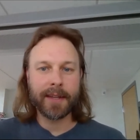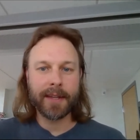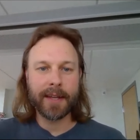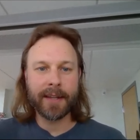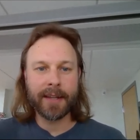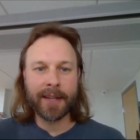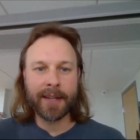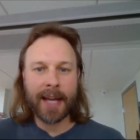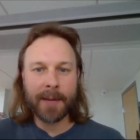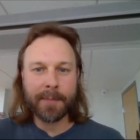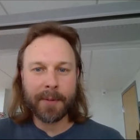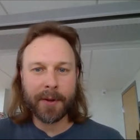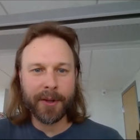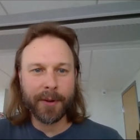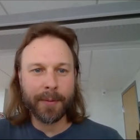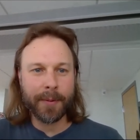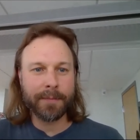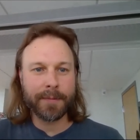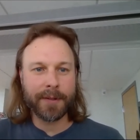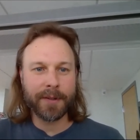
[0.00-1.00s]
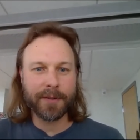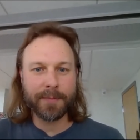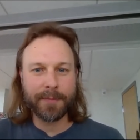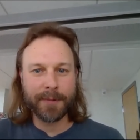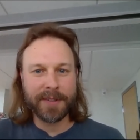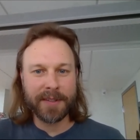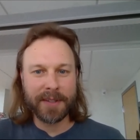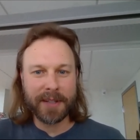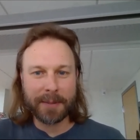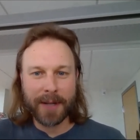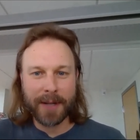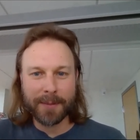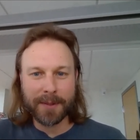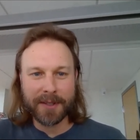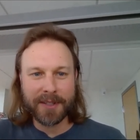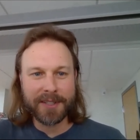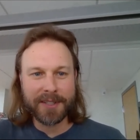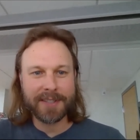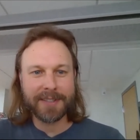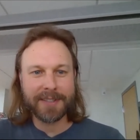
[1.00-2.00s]
in the lab, although we've just recently
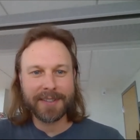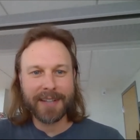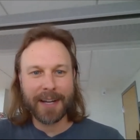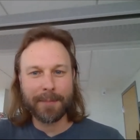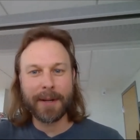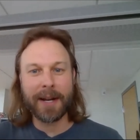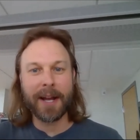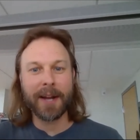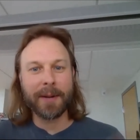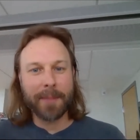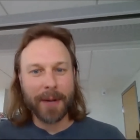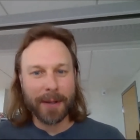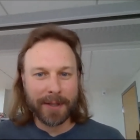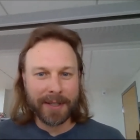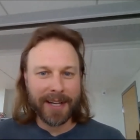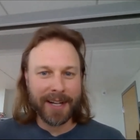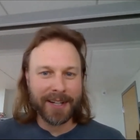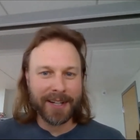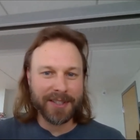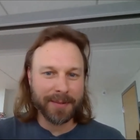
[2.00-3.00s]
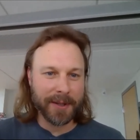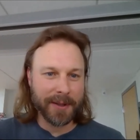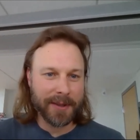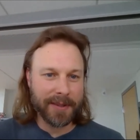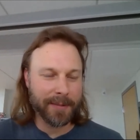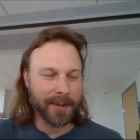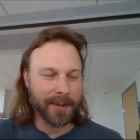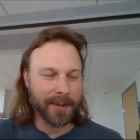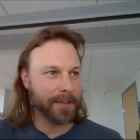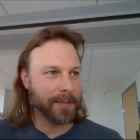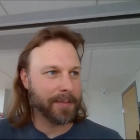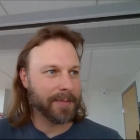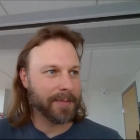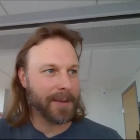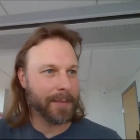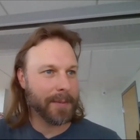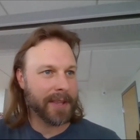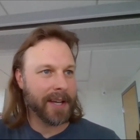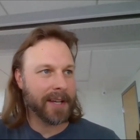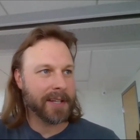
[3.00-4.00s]
published. I've been on a publication with
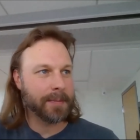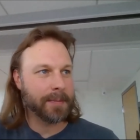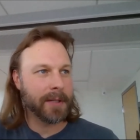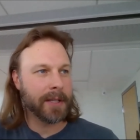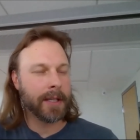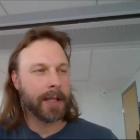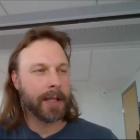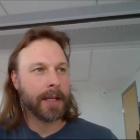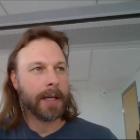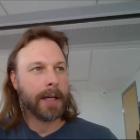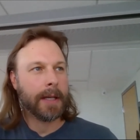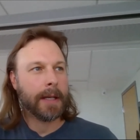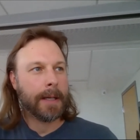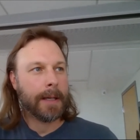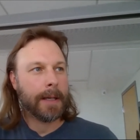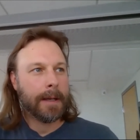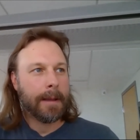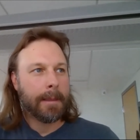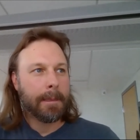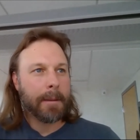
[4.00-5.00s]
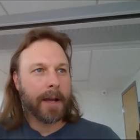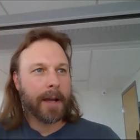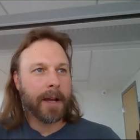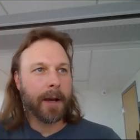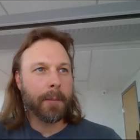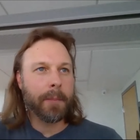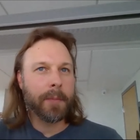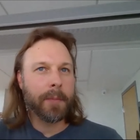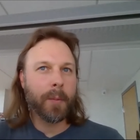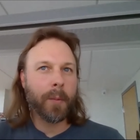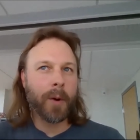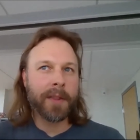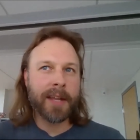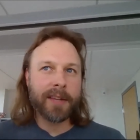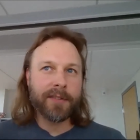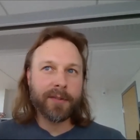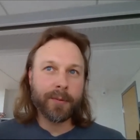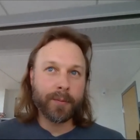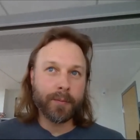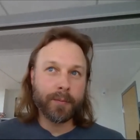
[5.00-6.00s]
some of that, but one
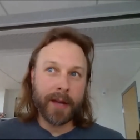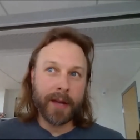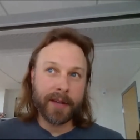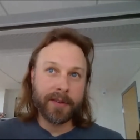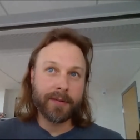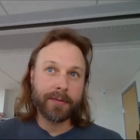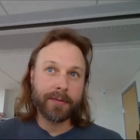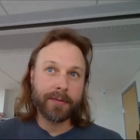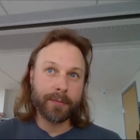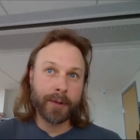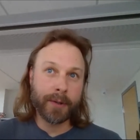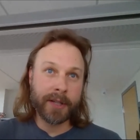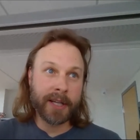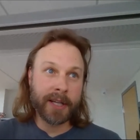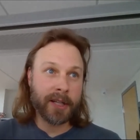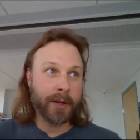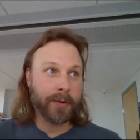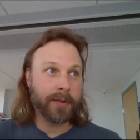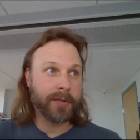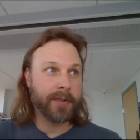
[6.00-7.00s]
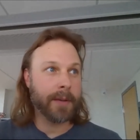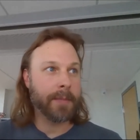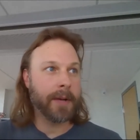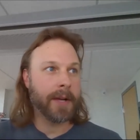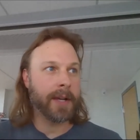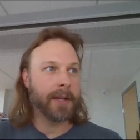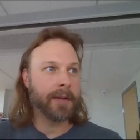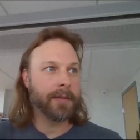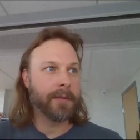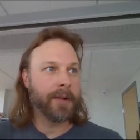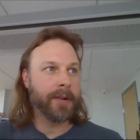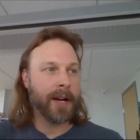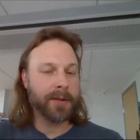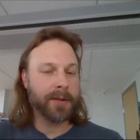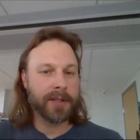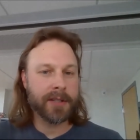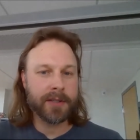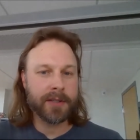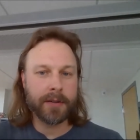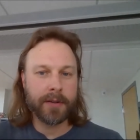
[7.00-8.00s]
that's really close that my
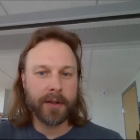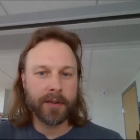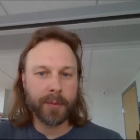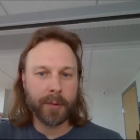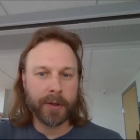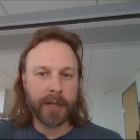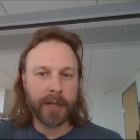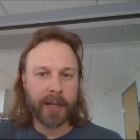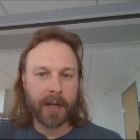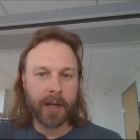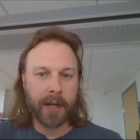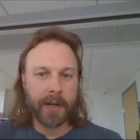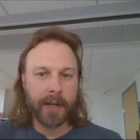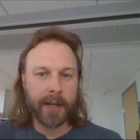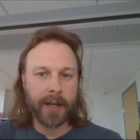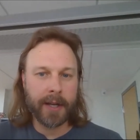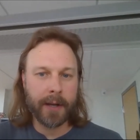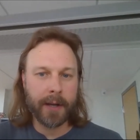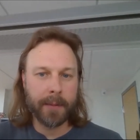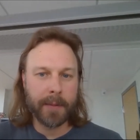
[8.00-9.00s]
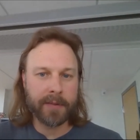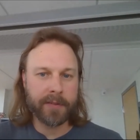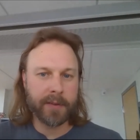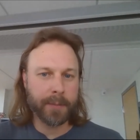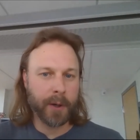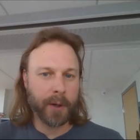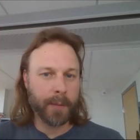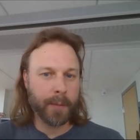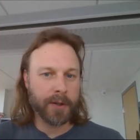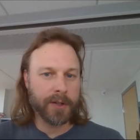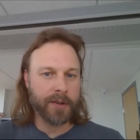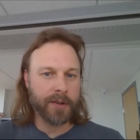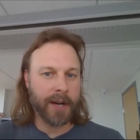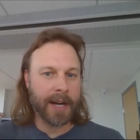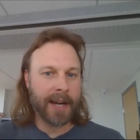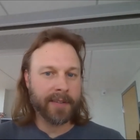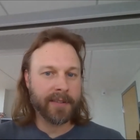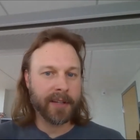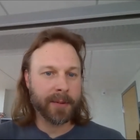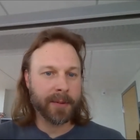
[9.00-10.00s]
graduate student is working on is the
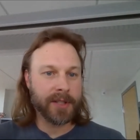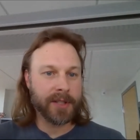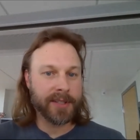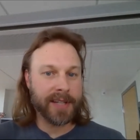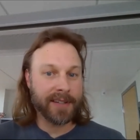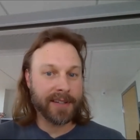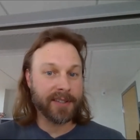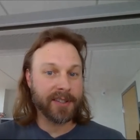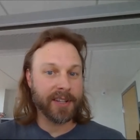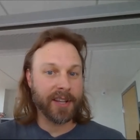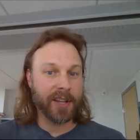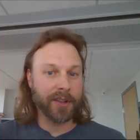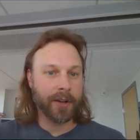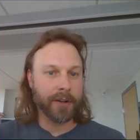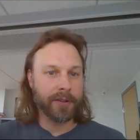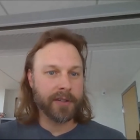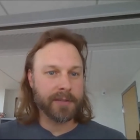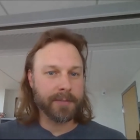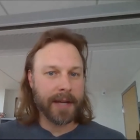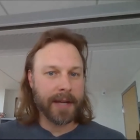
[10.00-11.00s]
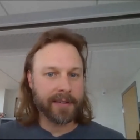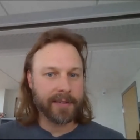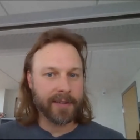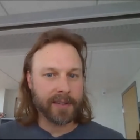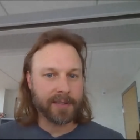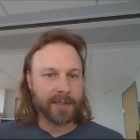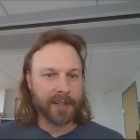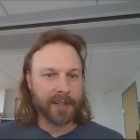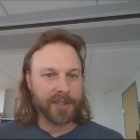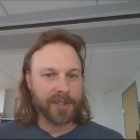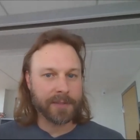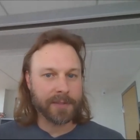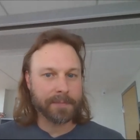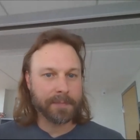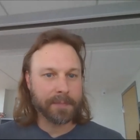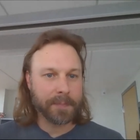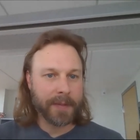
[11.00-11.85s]
Permo-Triassic, which is actually the largest mass extinction,